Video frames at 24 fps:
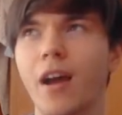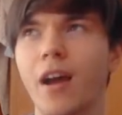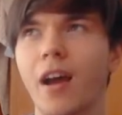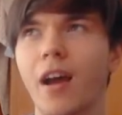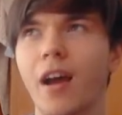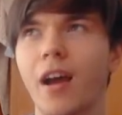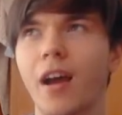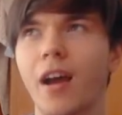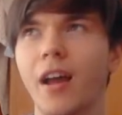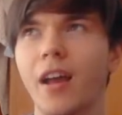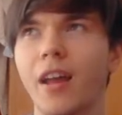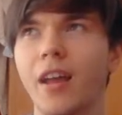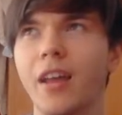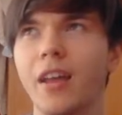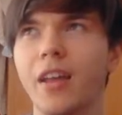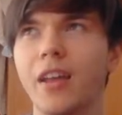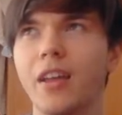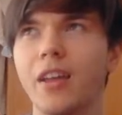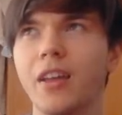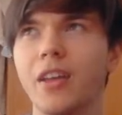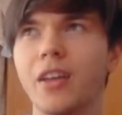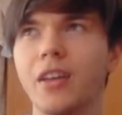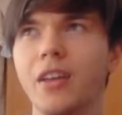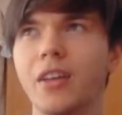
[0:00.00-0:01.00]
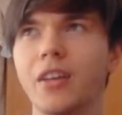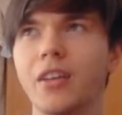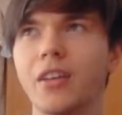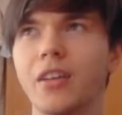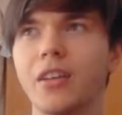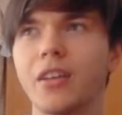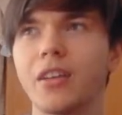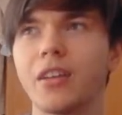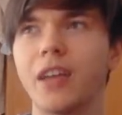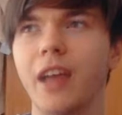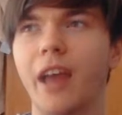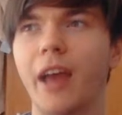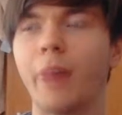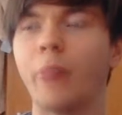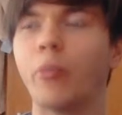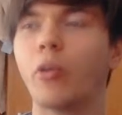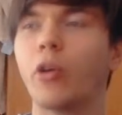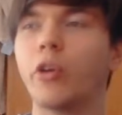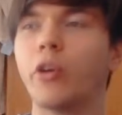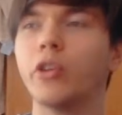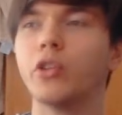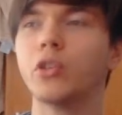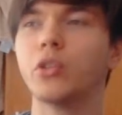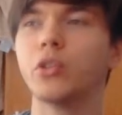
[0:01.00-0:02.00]
I am
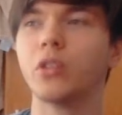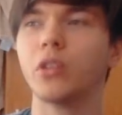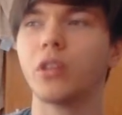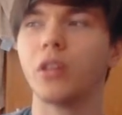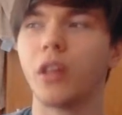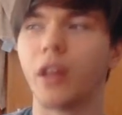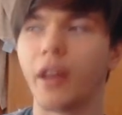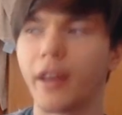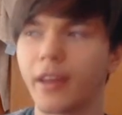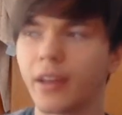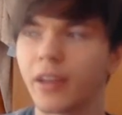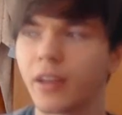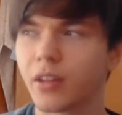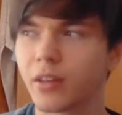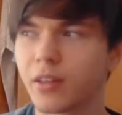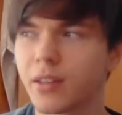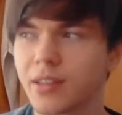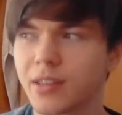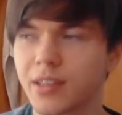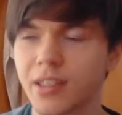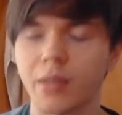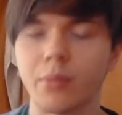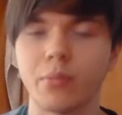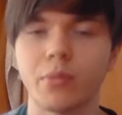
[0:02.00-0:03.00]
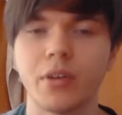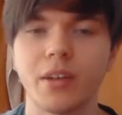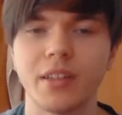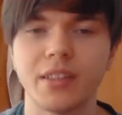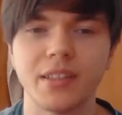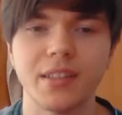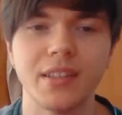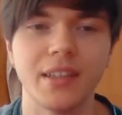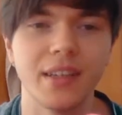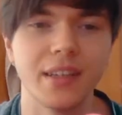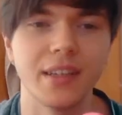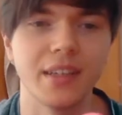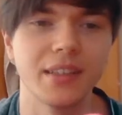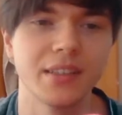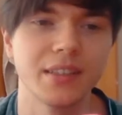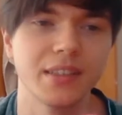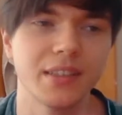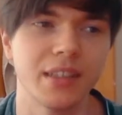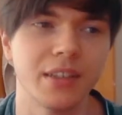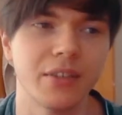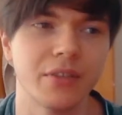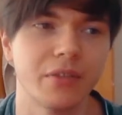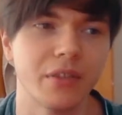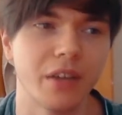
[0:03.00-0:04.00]
going to like the summer as it
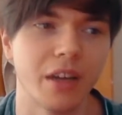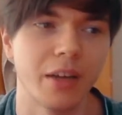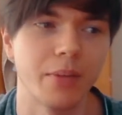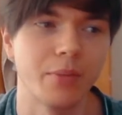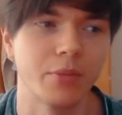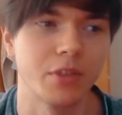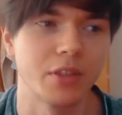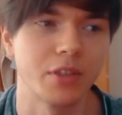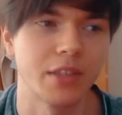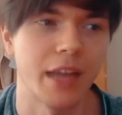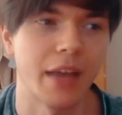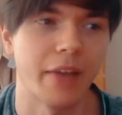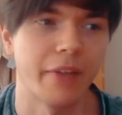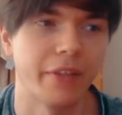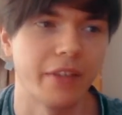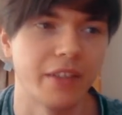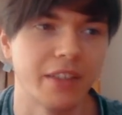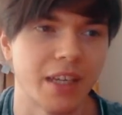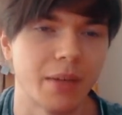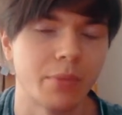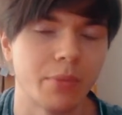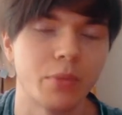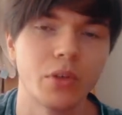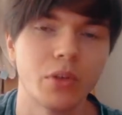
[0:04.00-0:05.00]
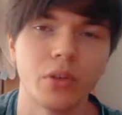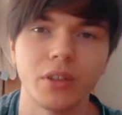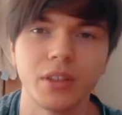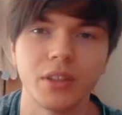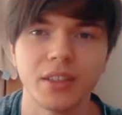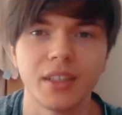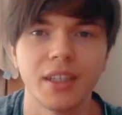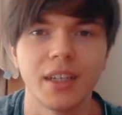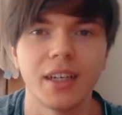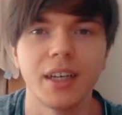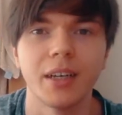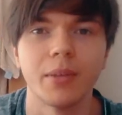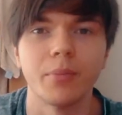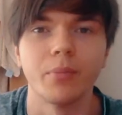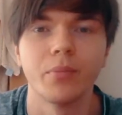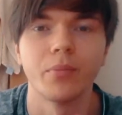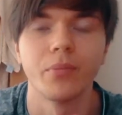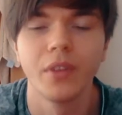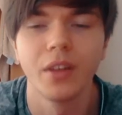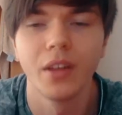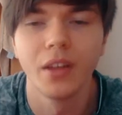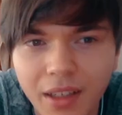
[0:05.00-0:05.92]
is, if I'm just having summer all the time.